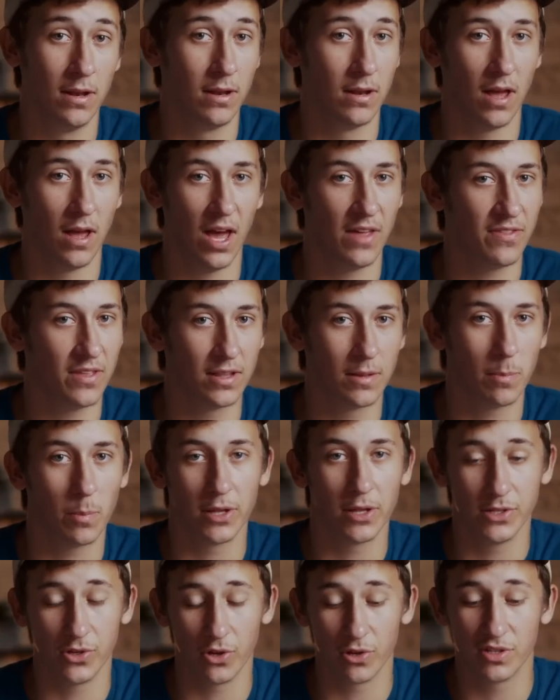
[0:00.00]
and I think the
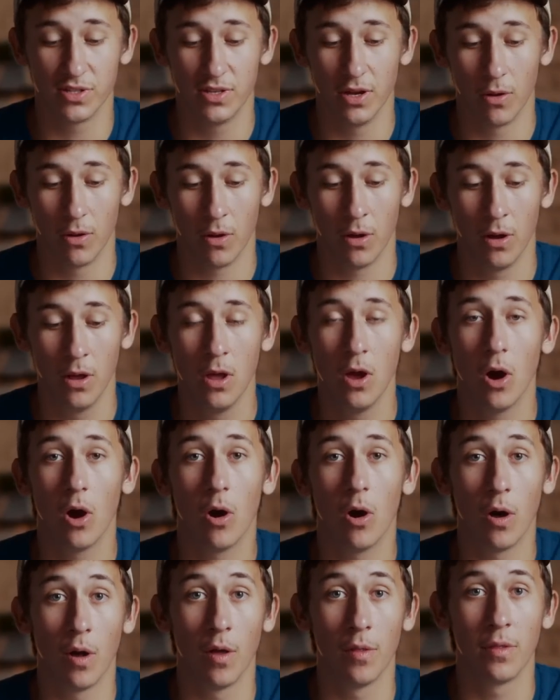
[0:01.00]
police are still
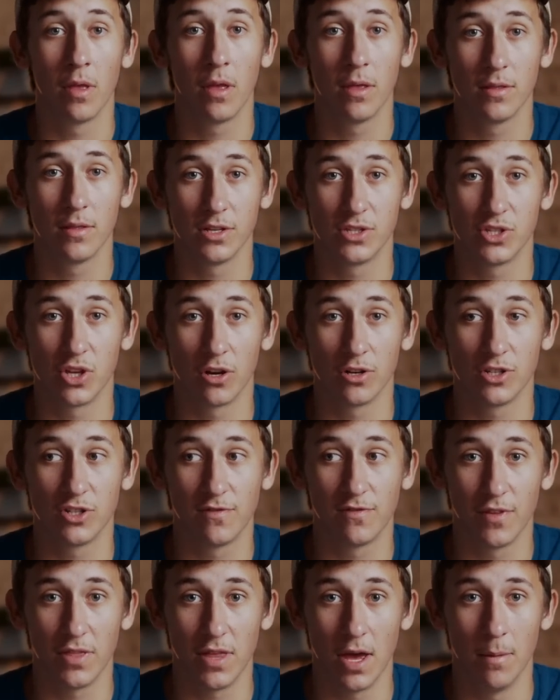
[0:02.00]
on the search
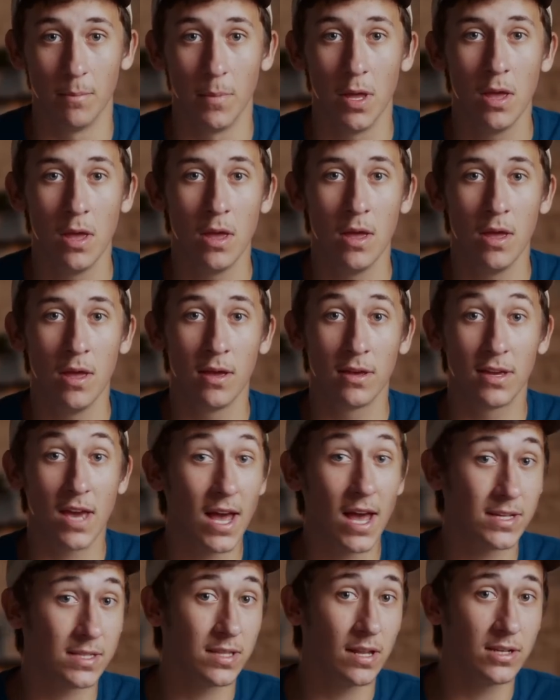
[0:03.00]
for them.
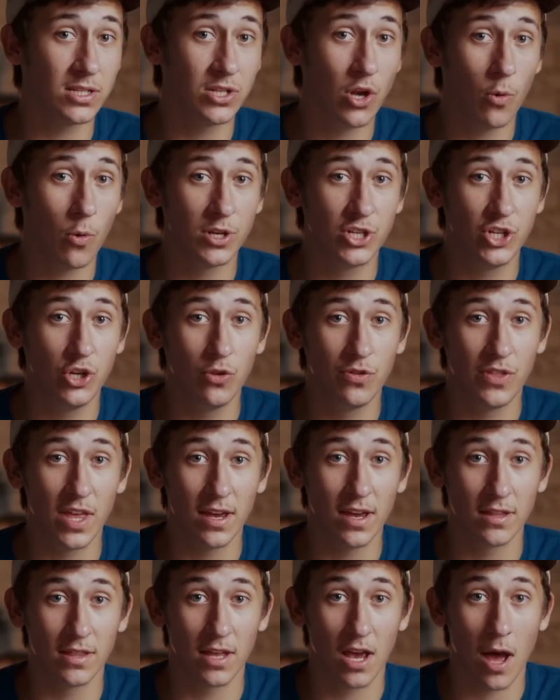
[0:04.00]
Guys, let us know what you
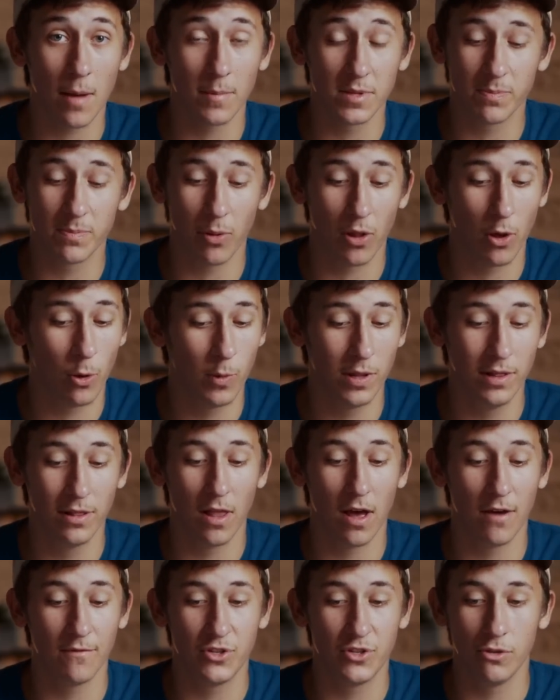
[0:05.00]
think in the comments below. We
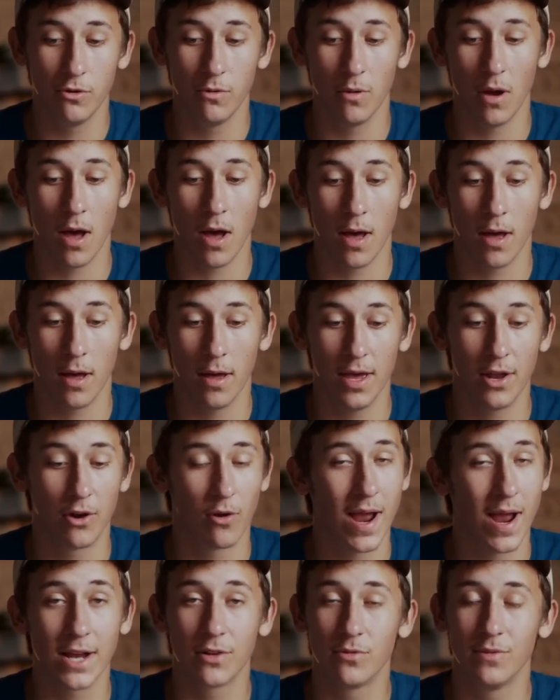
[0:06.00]
love to
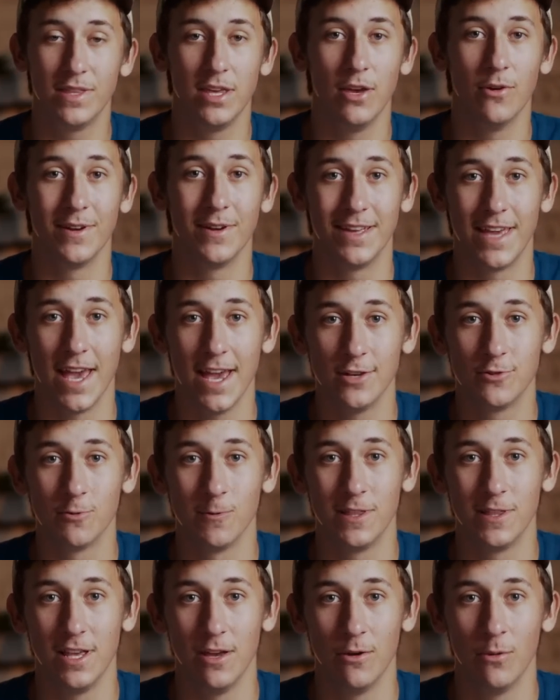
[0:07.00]
interact with you and engage
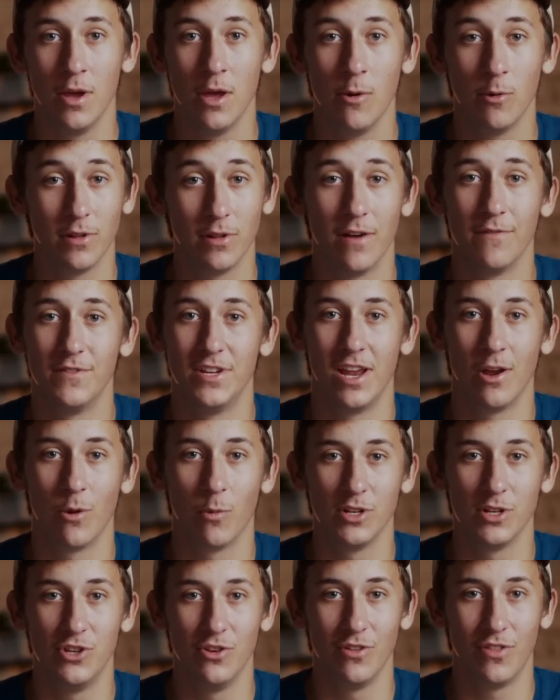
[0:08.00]
with you. Love to hear
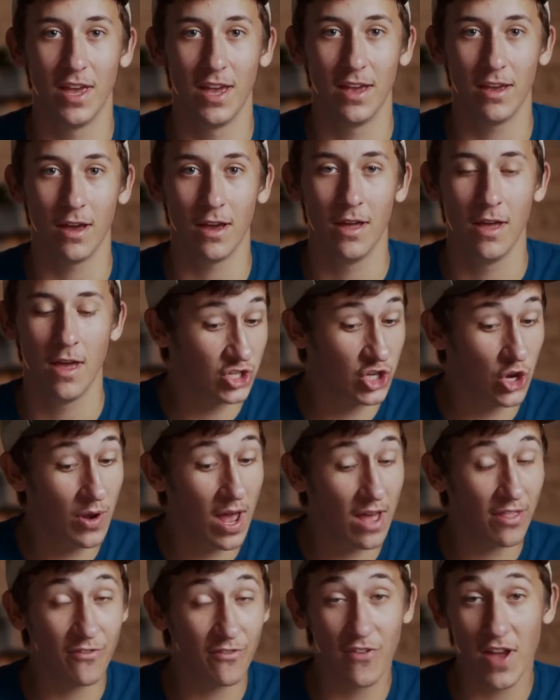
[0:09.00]
what you think. Tune
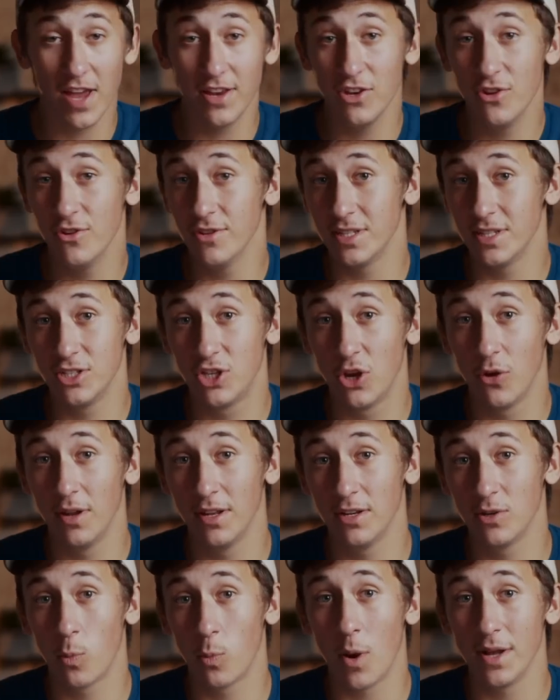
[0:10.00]
out the fake news and tune
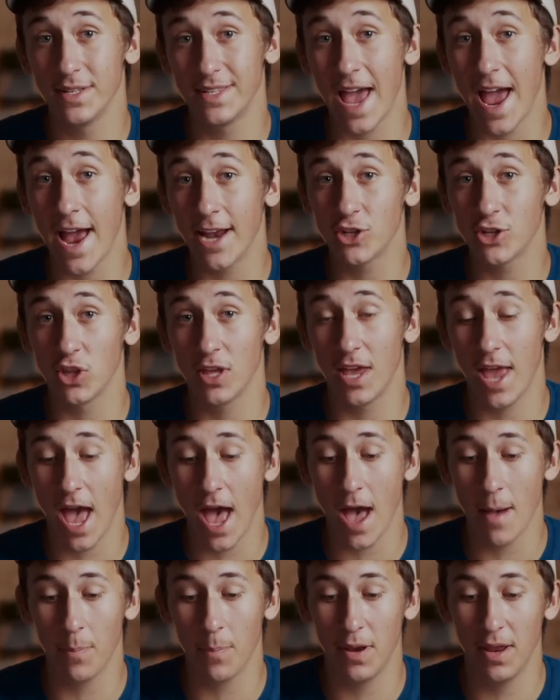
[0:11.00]
into what is actually
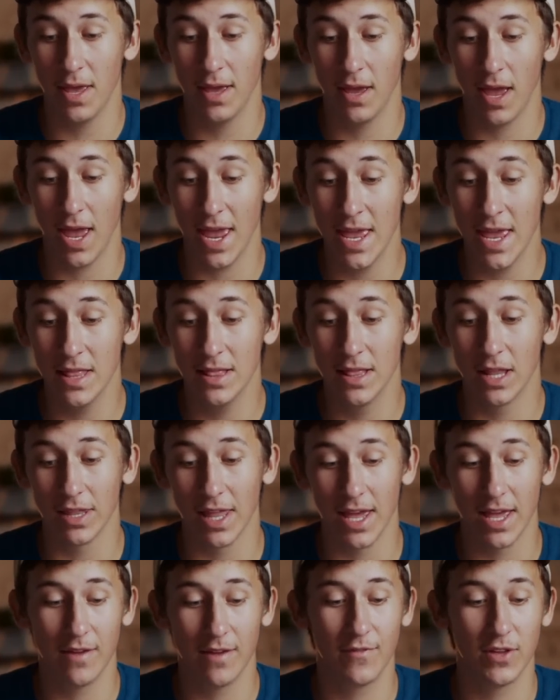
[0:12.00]
happening in the
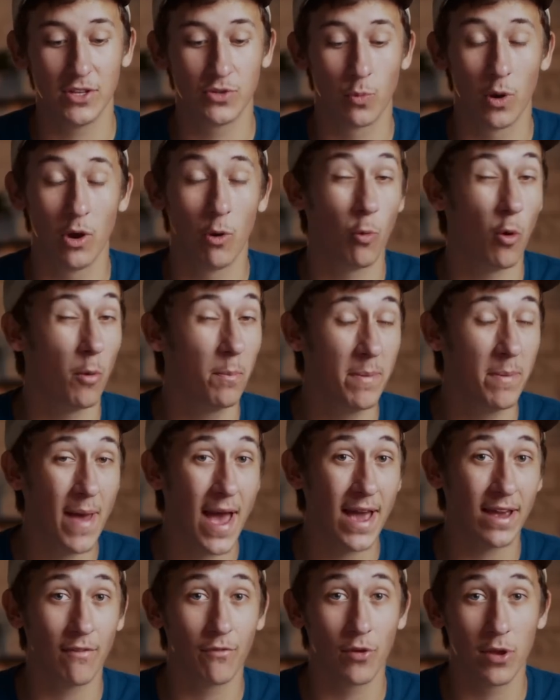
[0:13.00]
land of Israel. We'll be
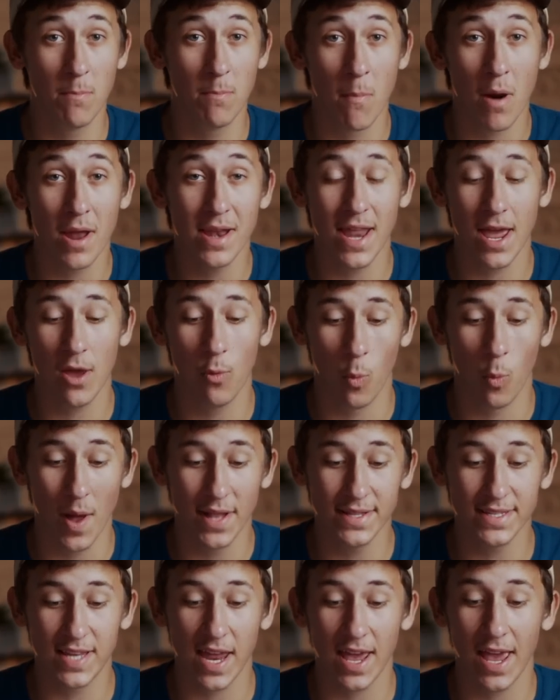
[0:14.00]
back every Monday,
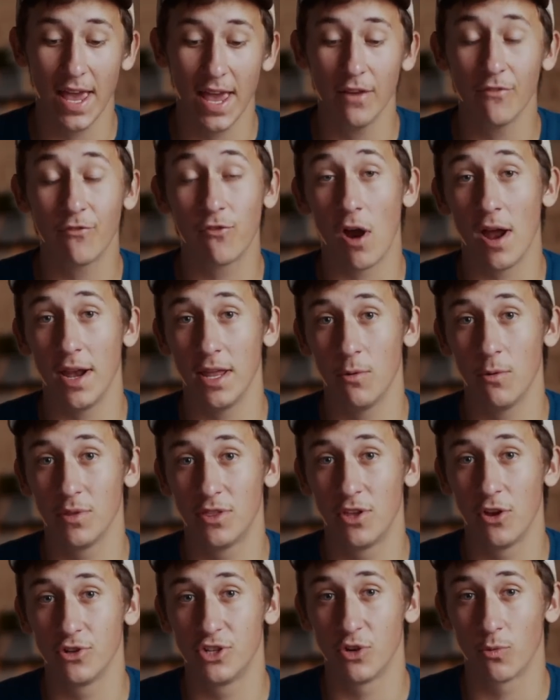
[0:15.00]
Wednesday, and Friday
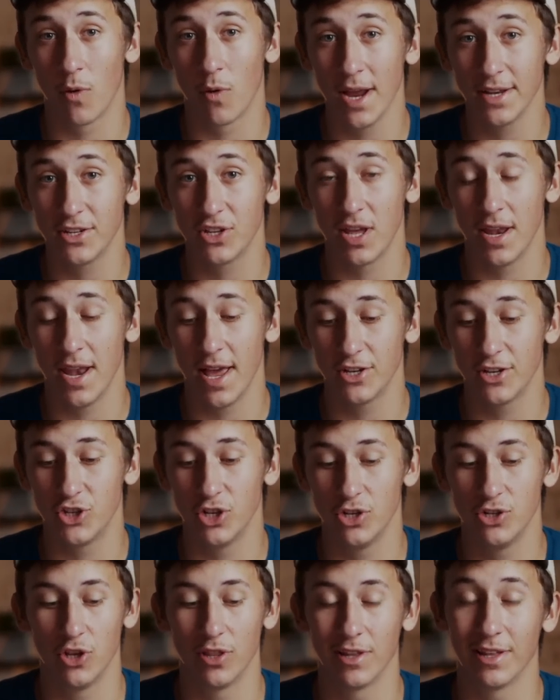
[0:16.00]
with your direct
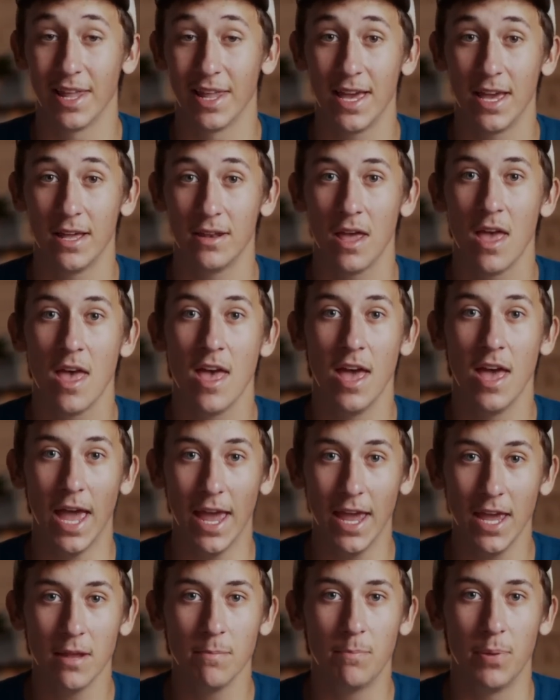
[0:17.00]
connection to the land
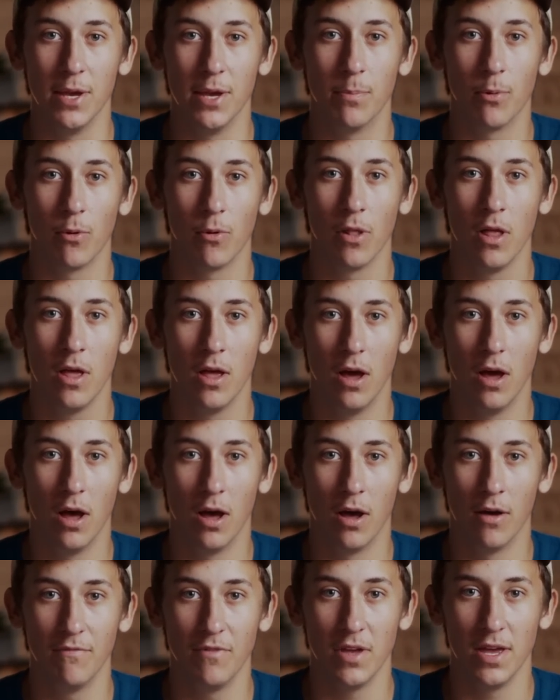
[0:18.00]
and people
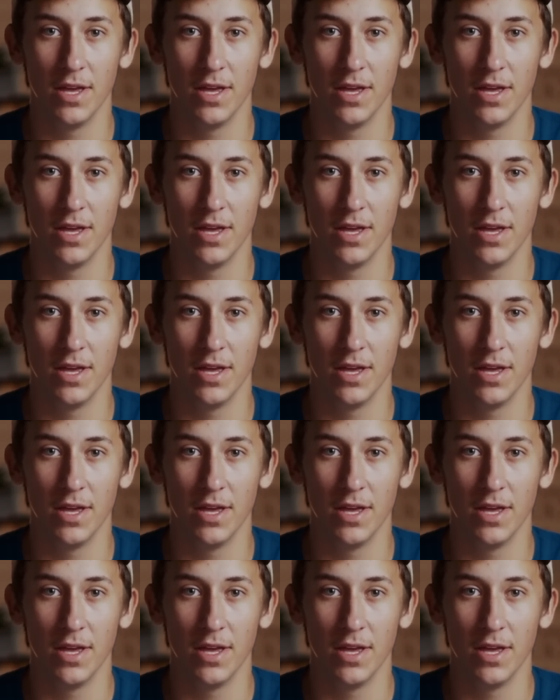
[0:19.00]
of